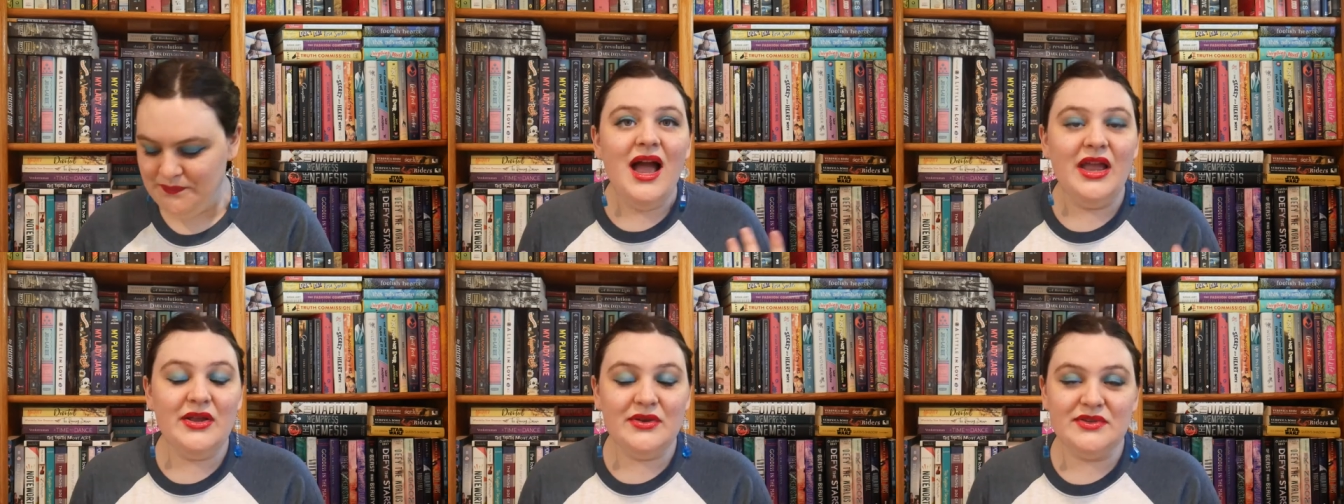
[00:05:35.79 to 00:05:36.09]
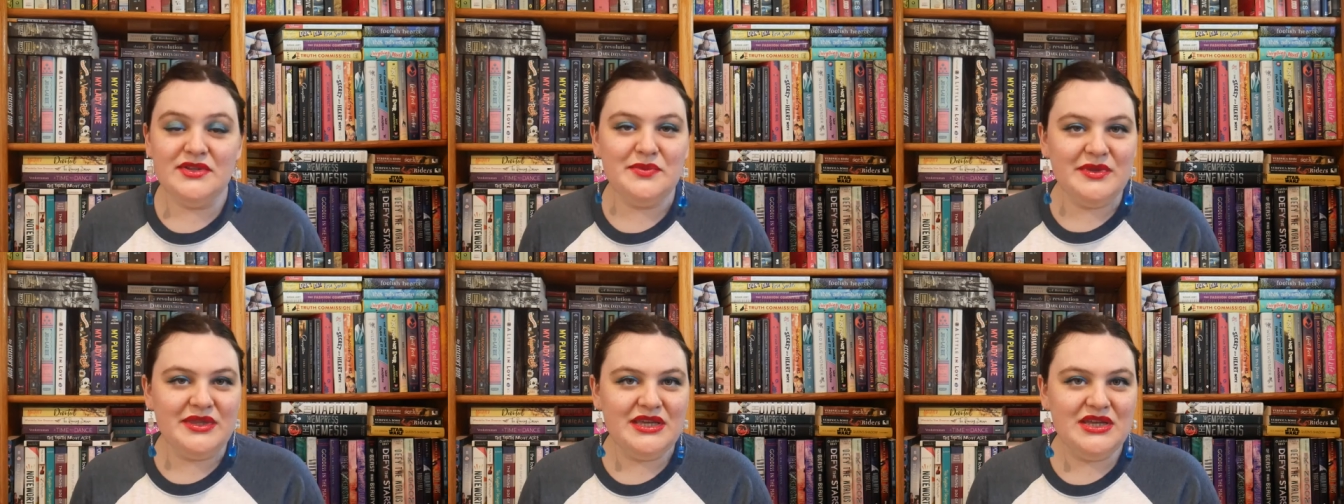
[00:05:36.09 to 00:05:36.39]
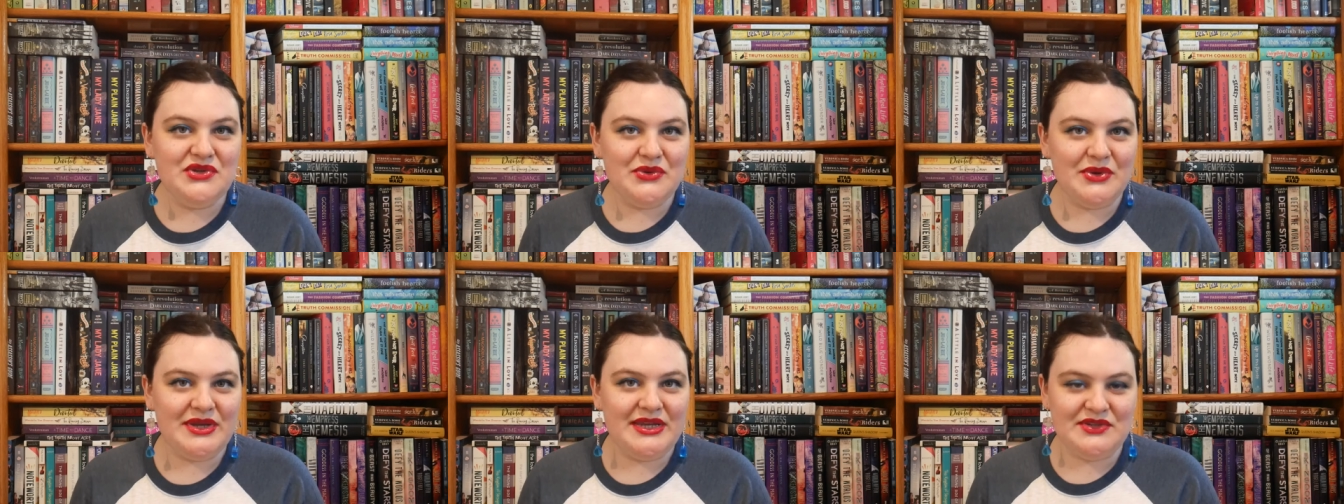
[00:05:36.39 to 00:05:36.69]
I also really
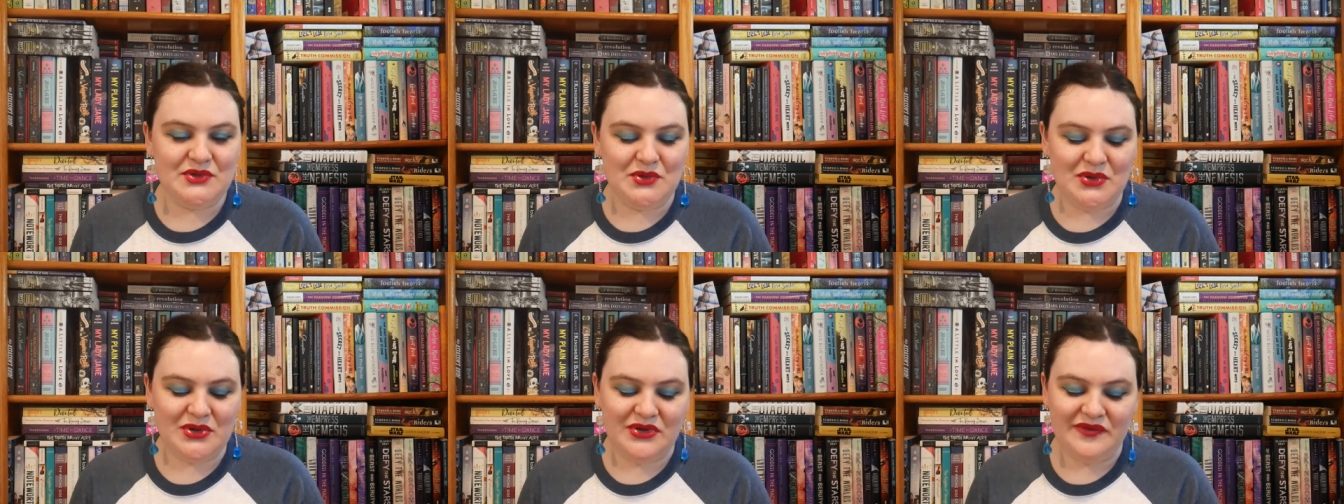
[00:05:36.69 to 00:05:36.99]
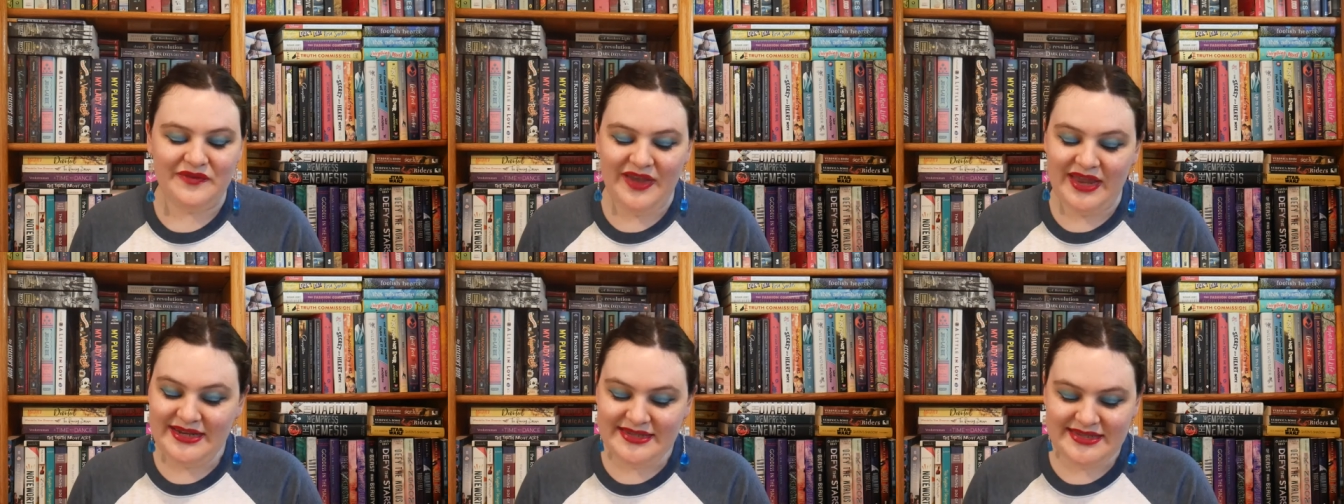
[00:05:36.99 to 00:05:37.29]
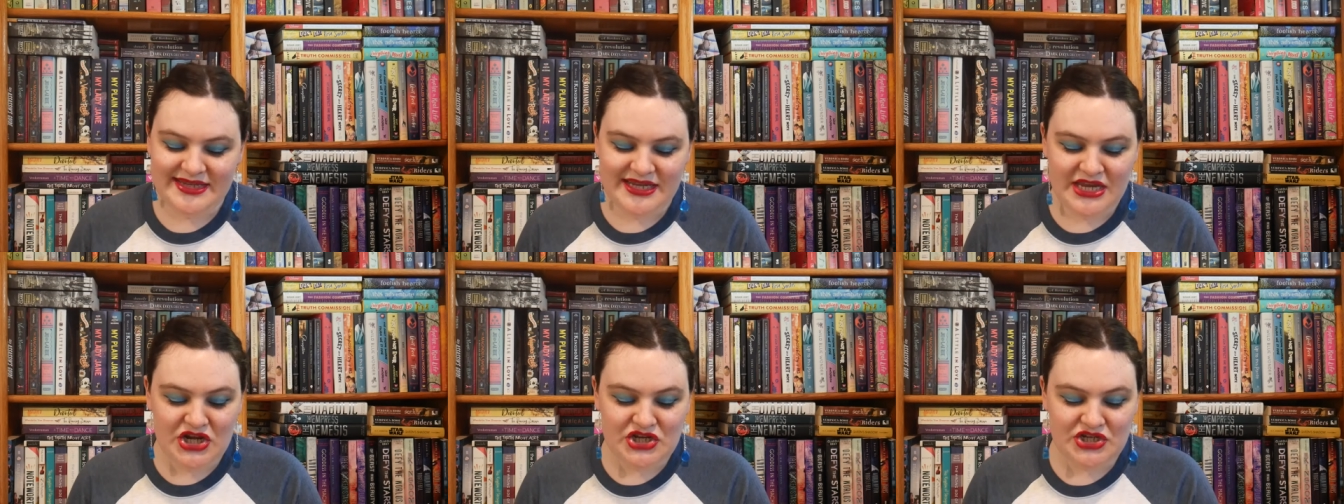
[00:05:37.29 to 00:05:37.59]
enjoy historical
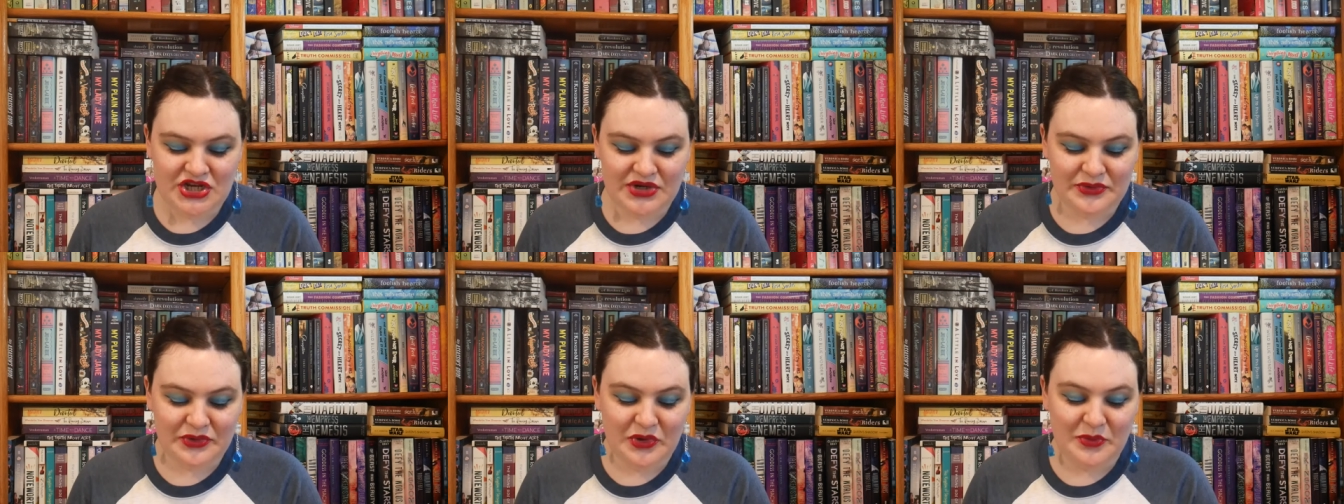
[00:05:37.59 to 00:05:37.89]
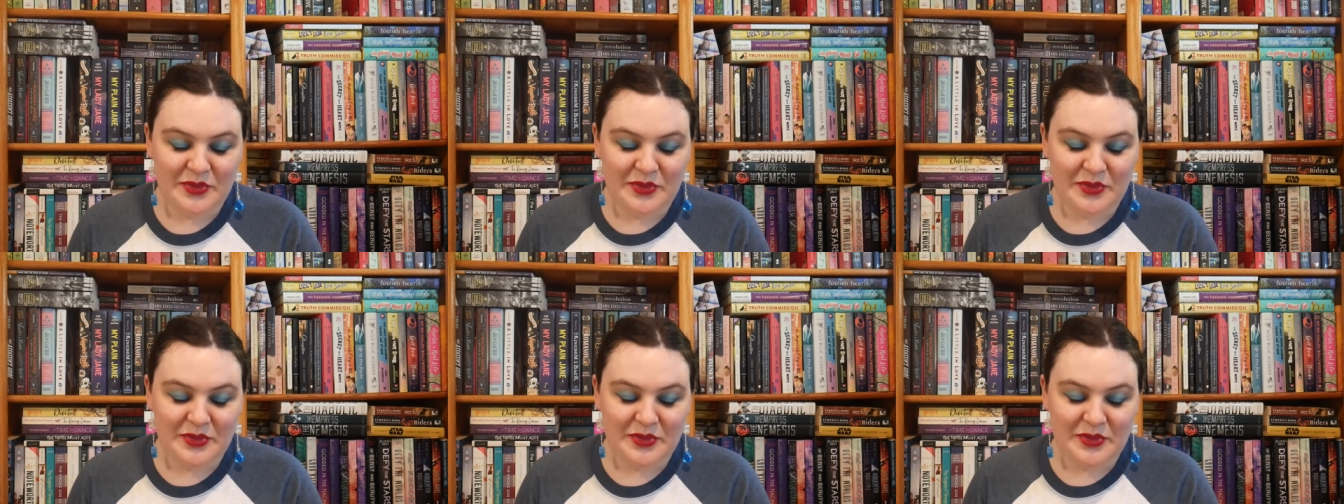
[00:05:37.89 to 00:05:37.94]
fantasy in general,